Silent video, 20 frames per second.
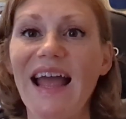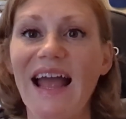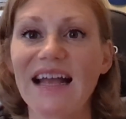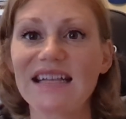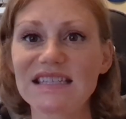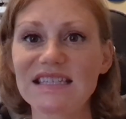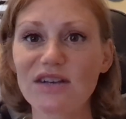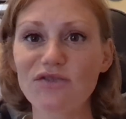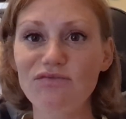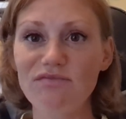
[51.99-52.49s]

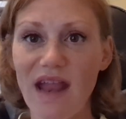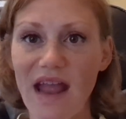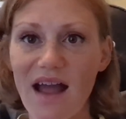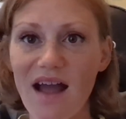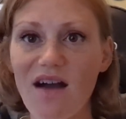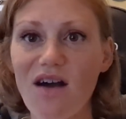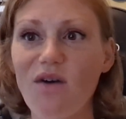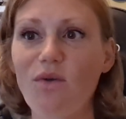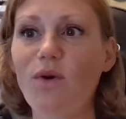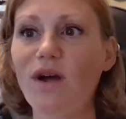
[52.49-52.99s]
And so
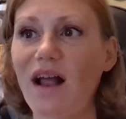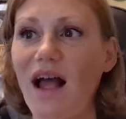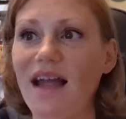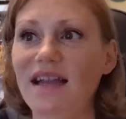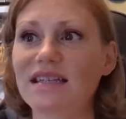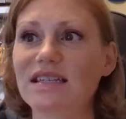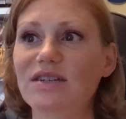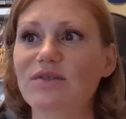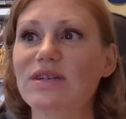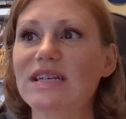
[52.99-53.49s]
now what I
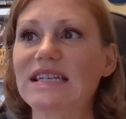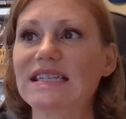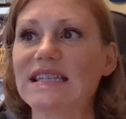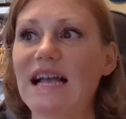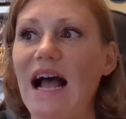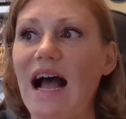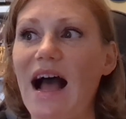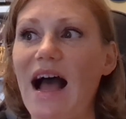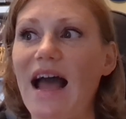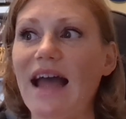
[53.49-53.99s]
do is
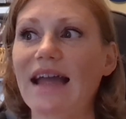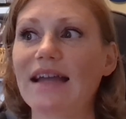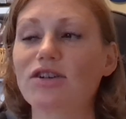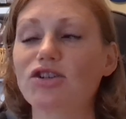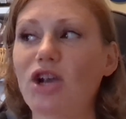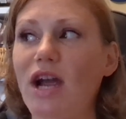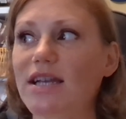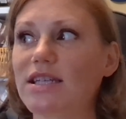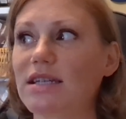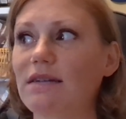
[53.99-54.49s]
I
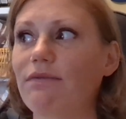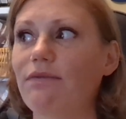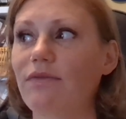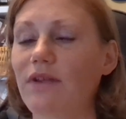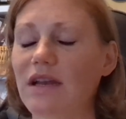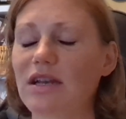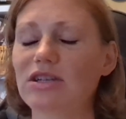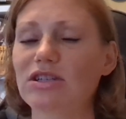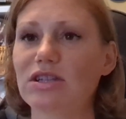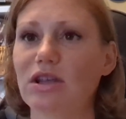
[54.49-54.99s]
try to
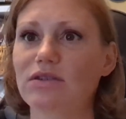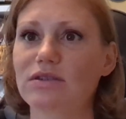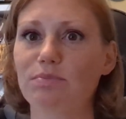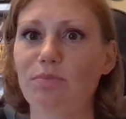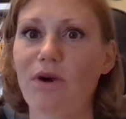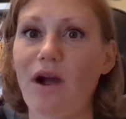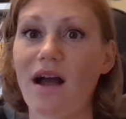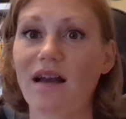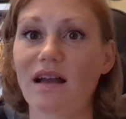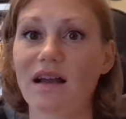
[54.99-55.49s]
finish those
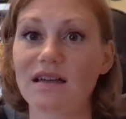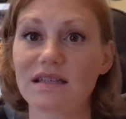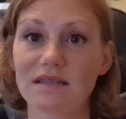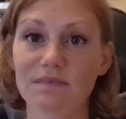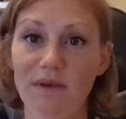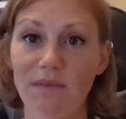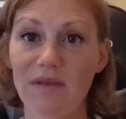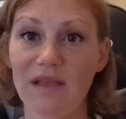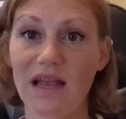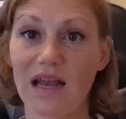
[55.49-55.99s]
products
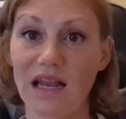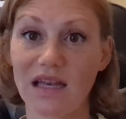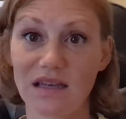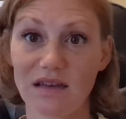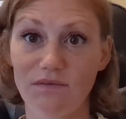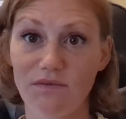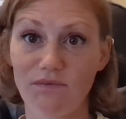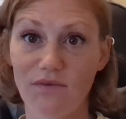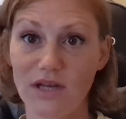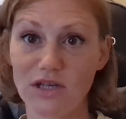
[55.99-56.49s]
maybe that I
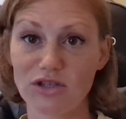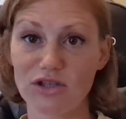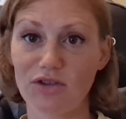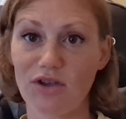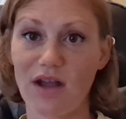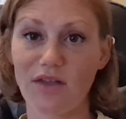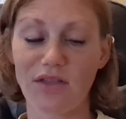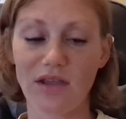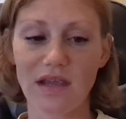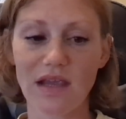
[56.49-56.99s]
didn't finish
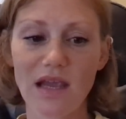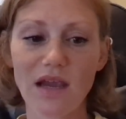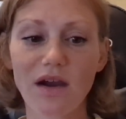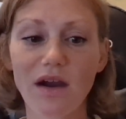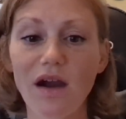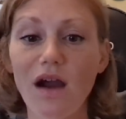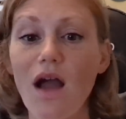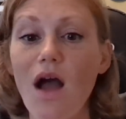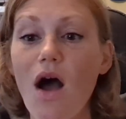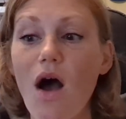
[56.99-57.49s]
throughout the
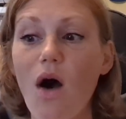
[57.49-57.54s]
year,